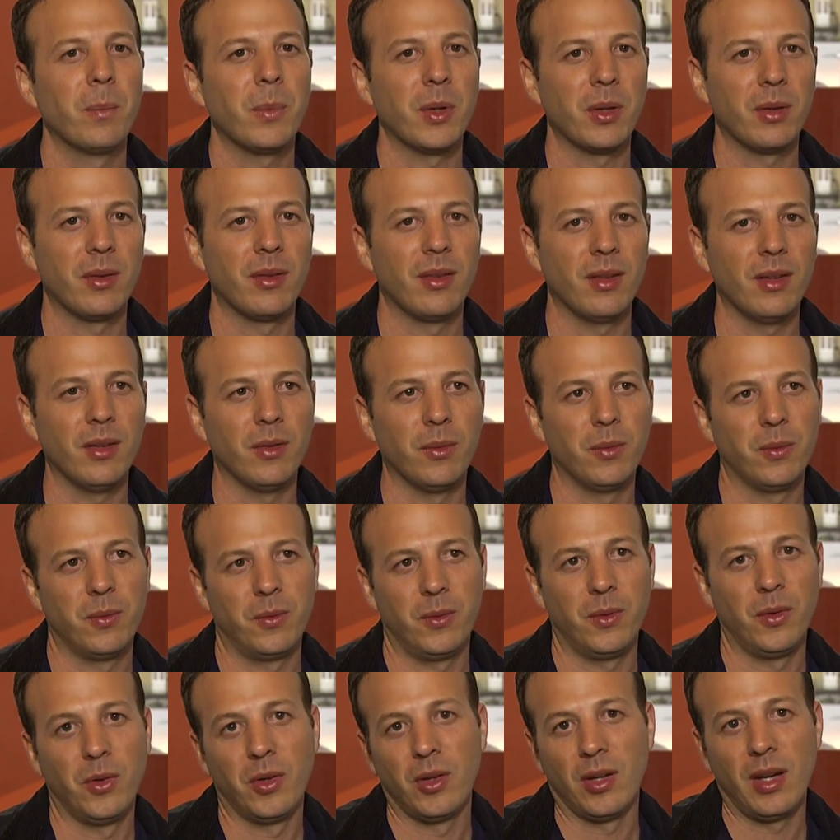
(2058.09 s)
But
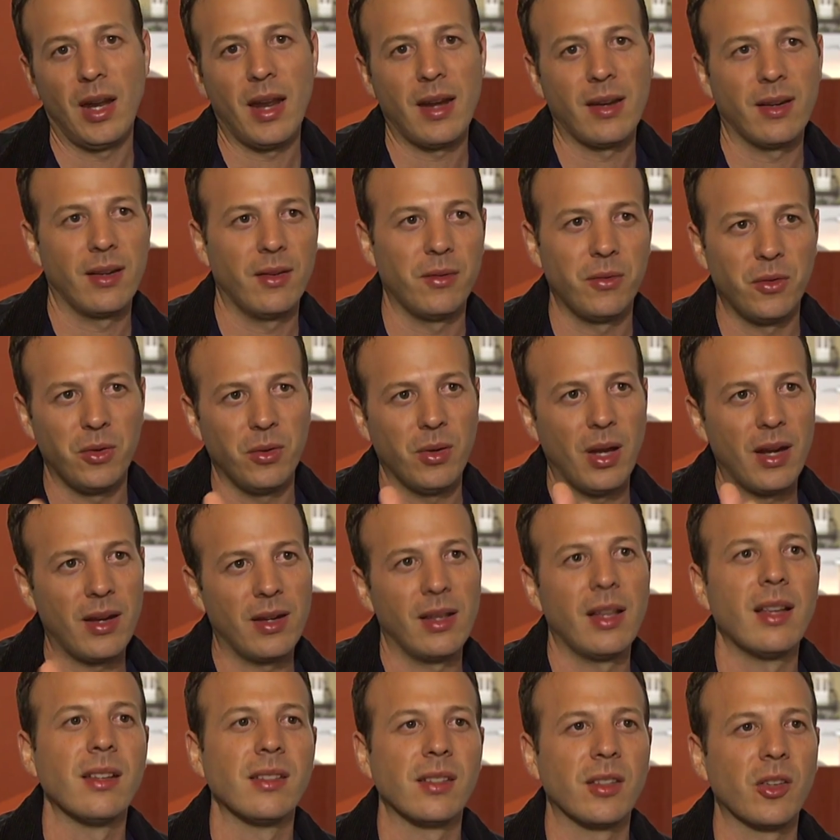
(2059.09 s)
if you
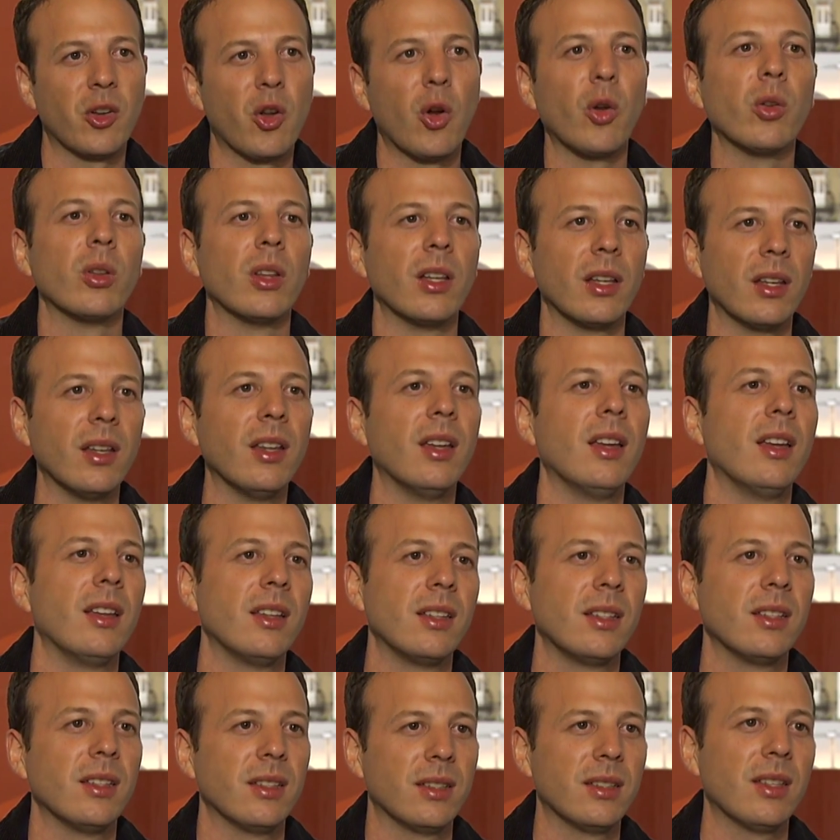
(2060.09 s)
analyze it coldly,
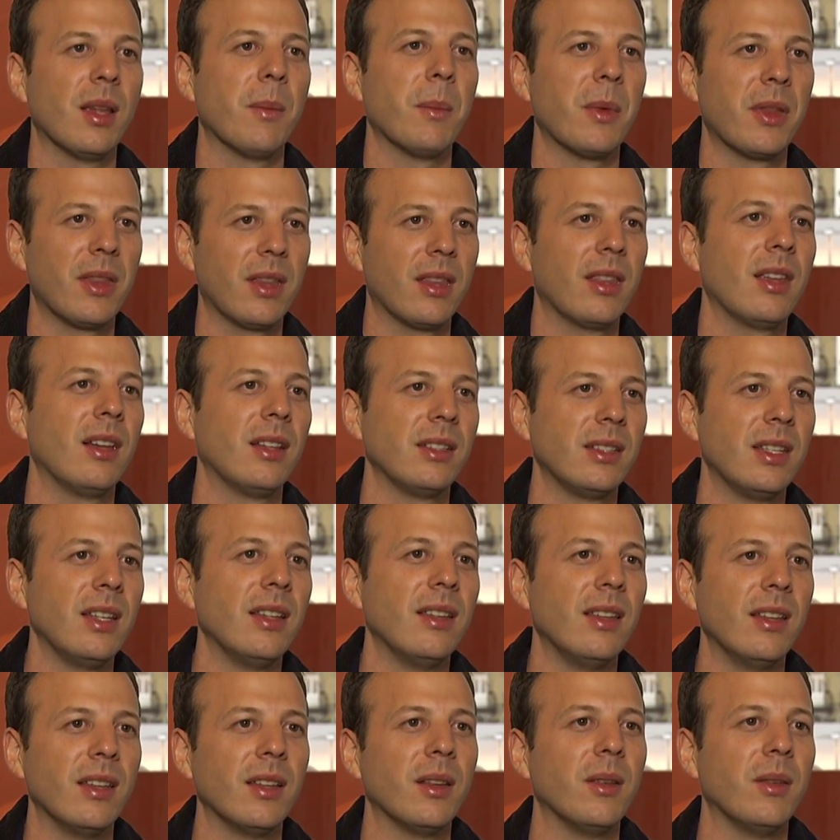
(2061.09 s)
some of the things
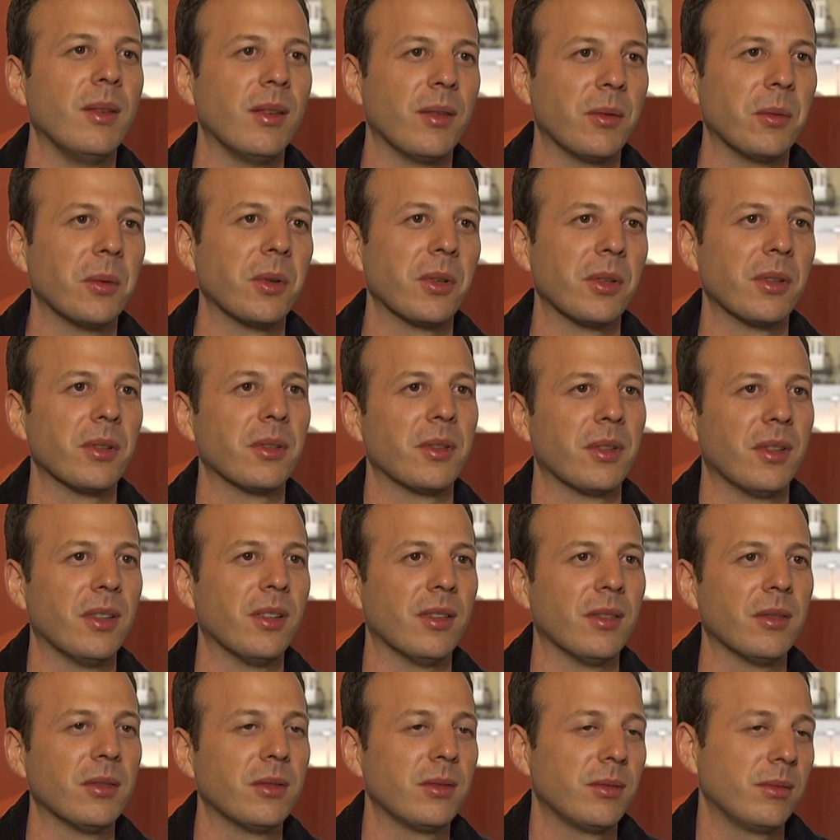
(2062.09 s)
he did were, you
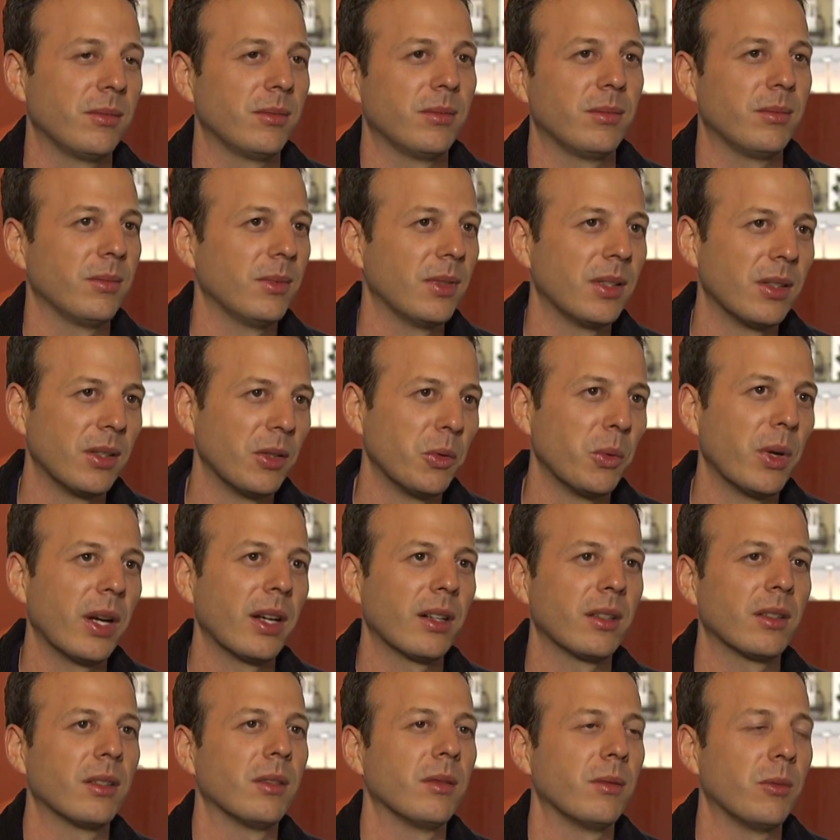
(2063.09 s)
know,
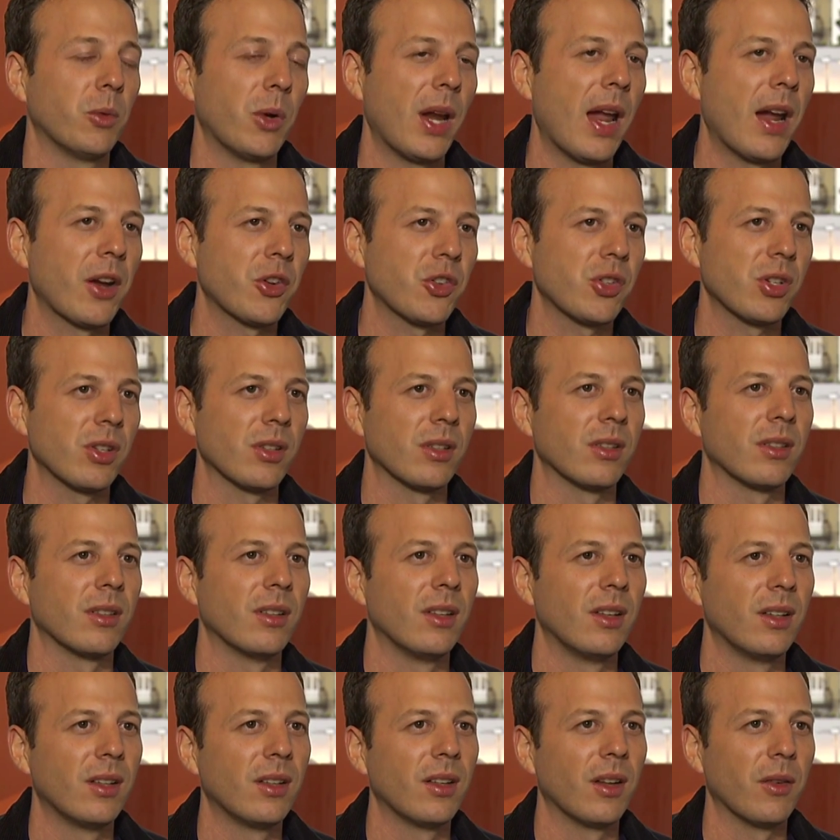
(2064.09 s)
direct reaction
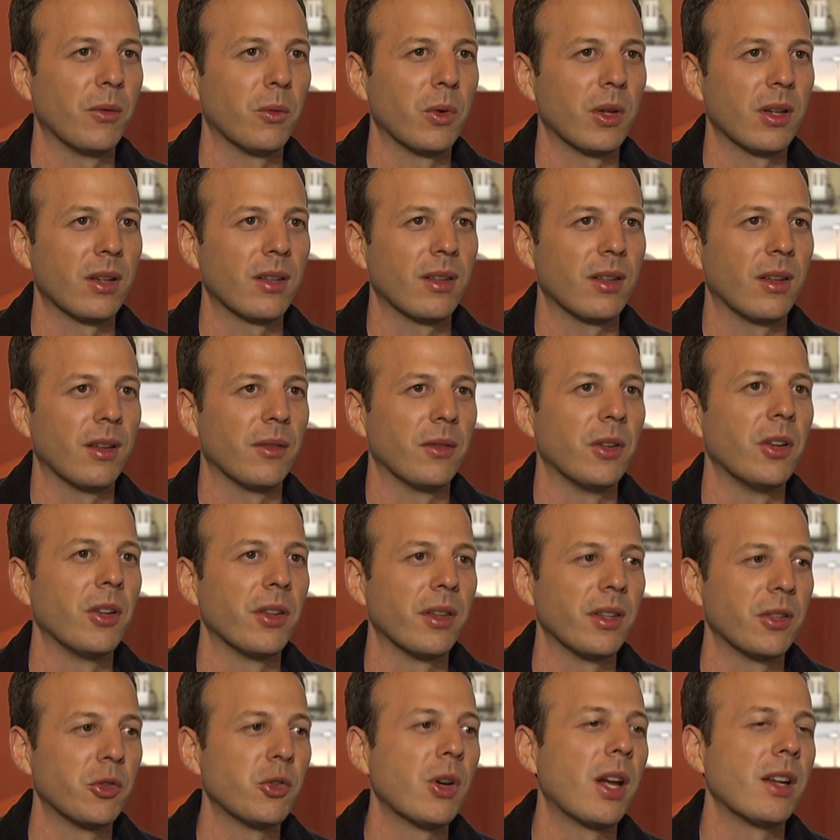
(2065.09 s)
of
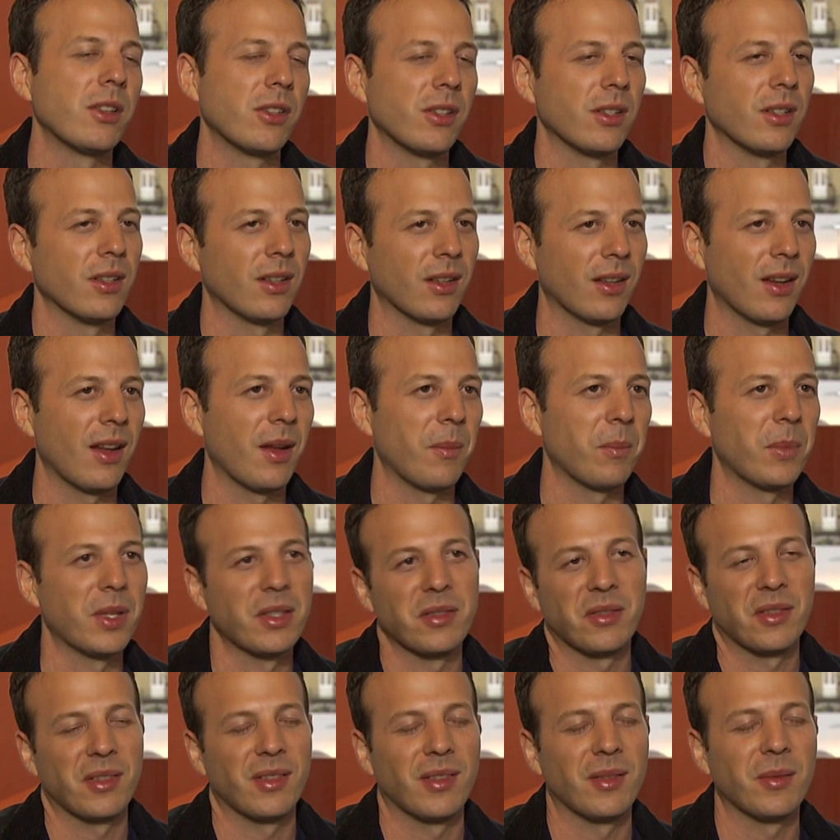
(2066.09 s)
all the tragedy that
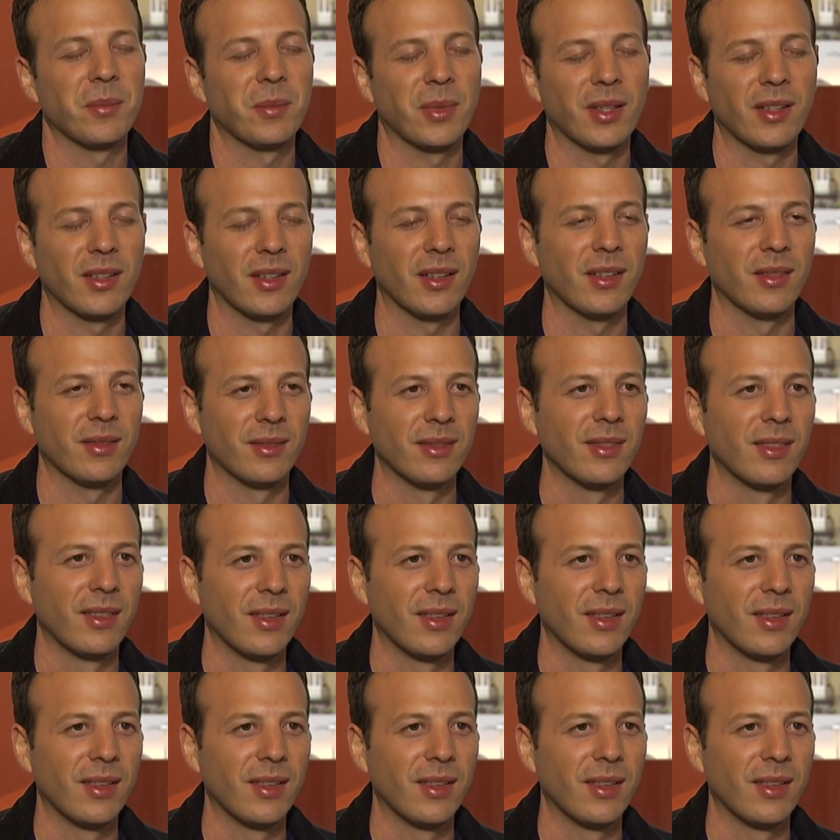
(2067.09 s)
happens, you know. But yeah.